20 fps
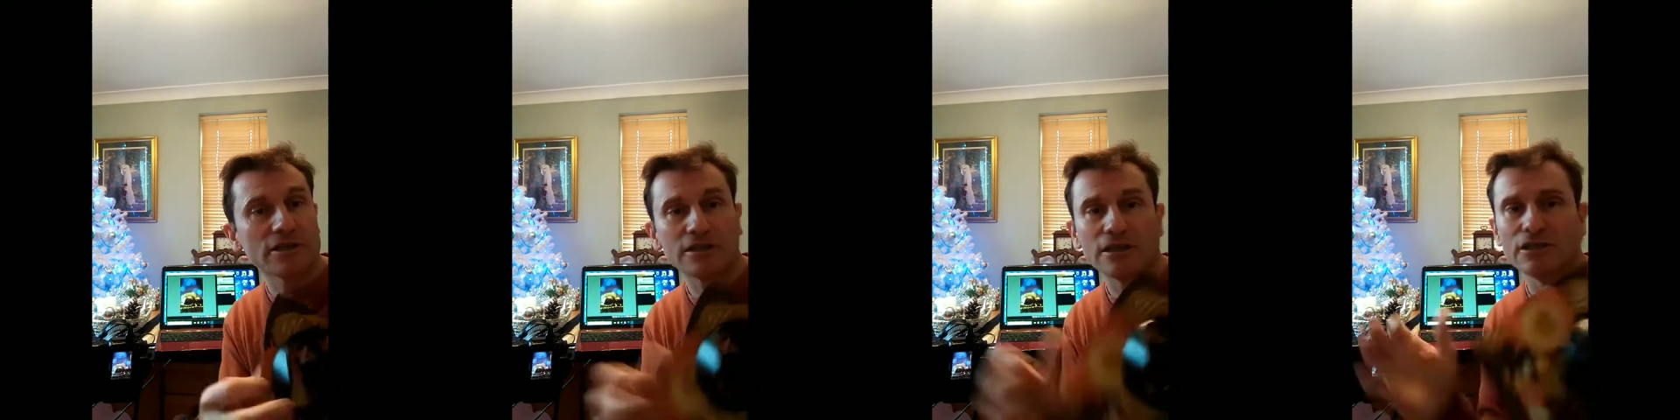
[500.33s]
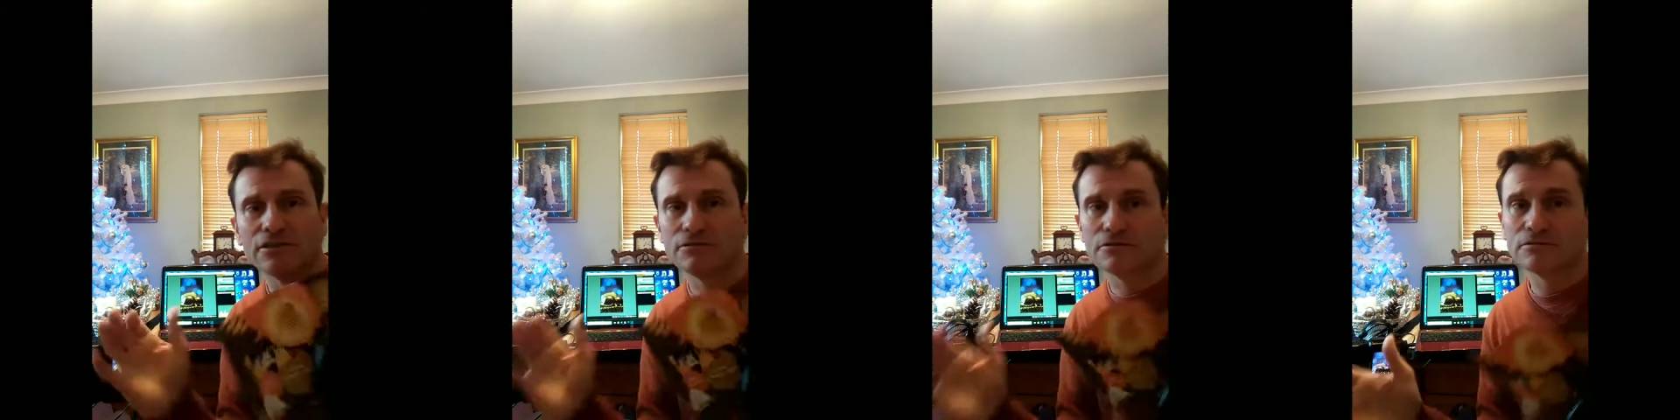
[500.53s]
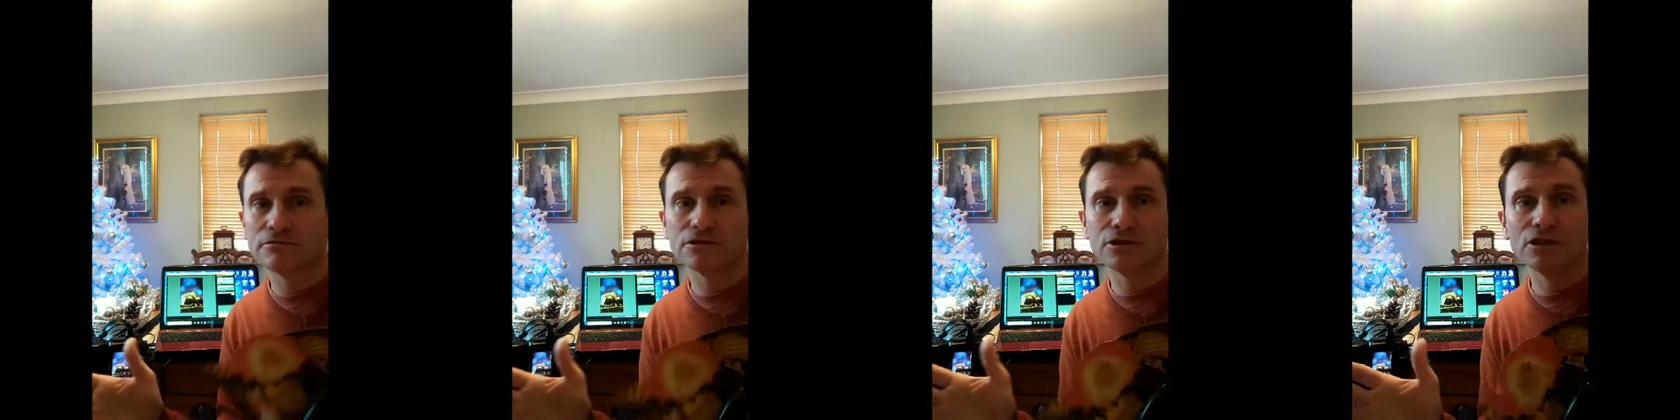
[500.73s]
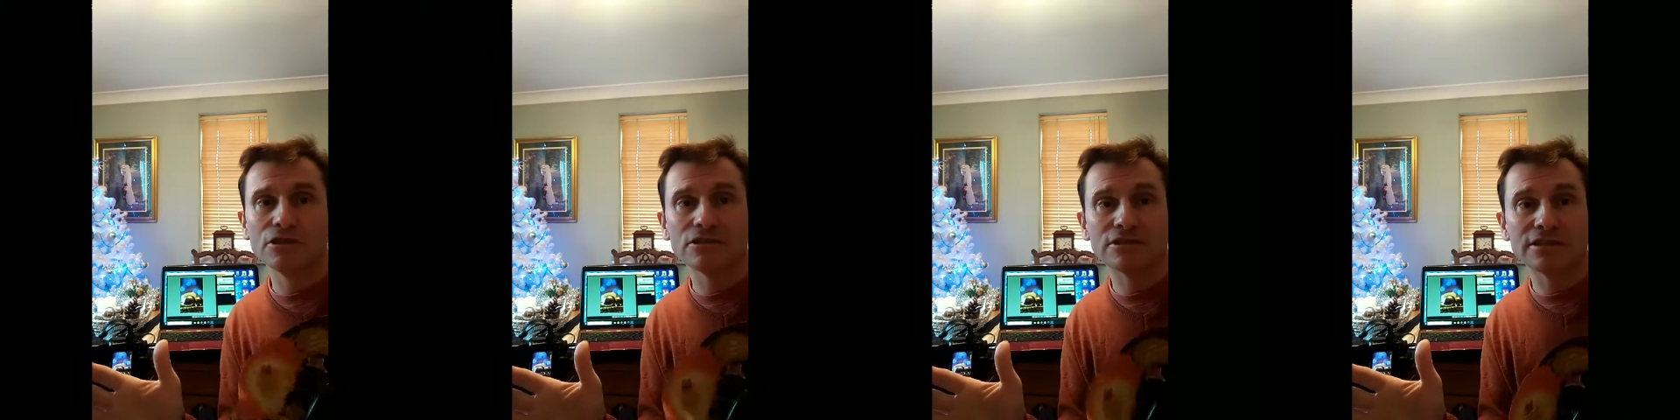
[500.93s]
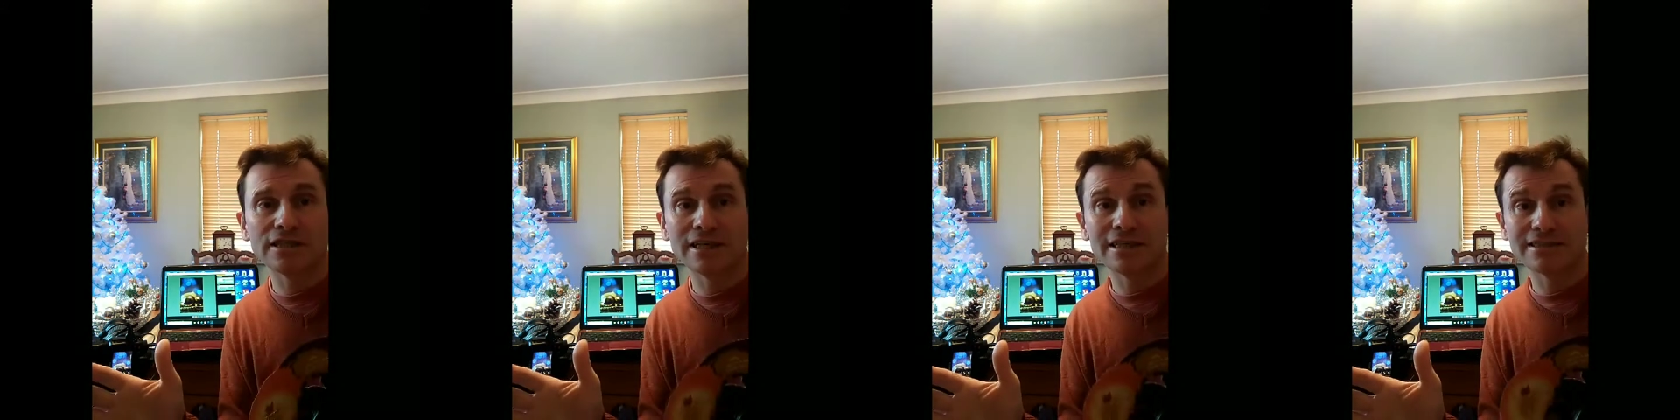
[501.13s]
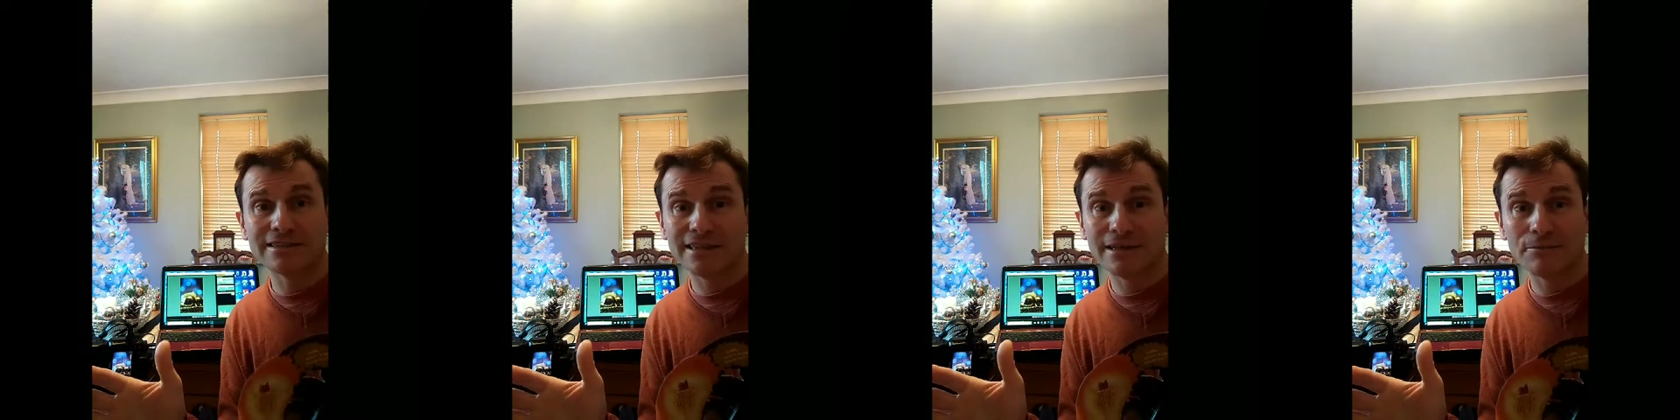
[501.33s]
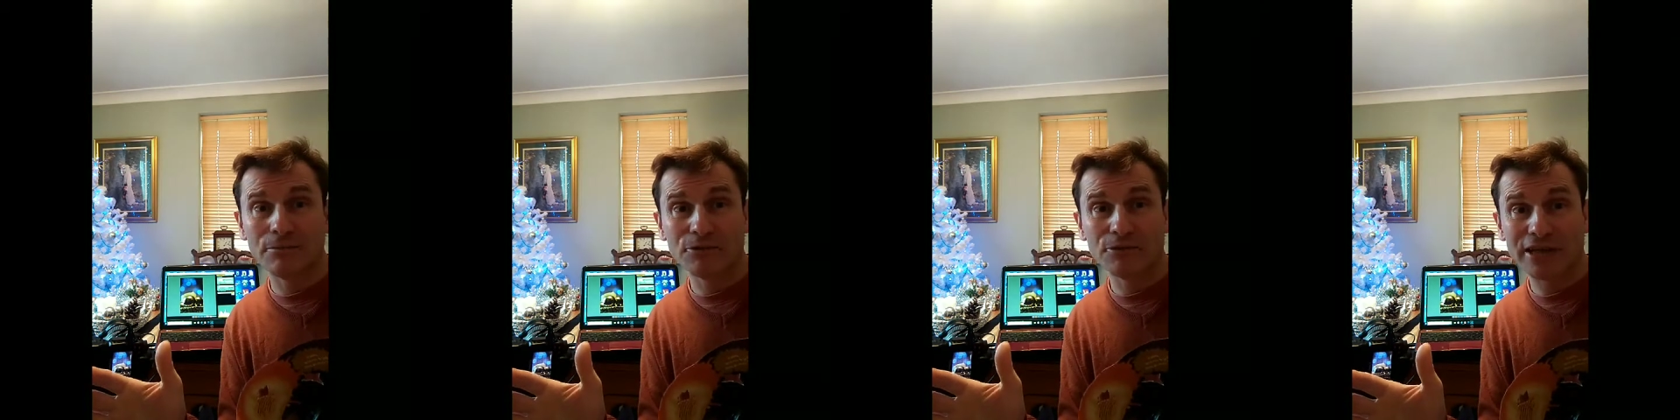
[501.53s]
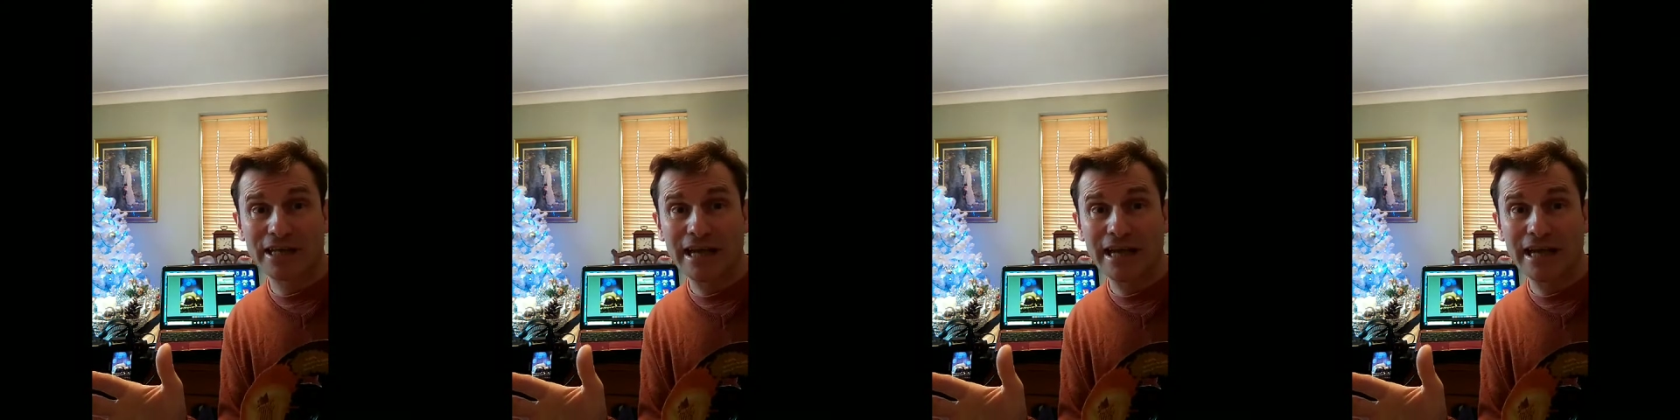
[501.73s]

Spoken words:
Don't use sellotape in the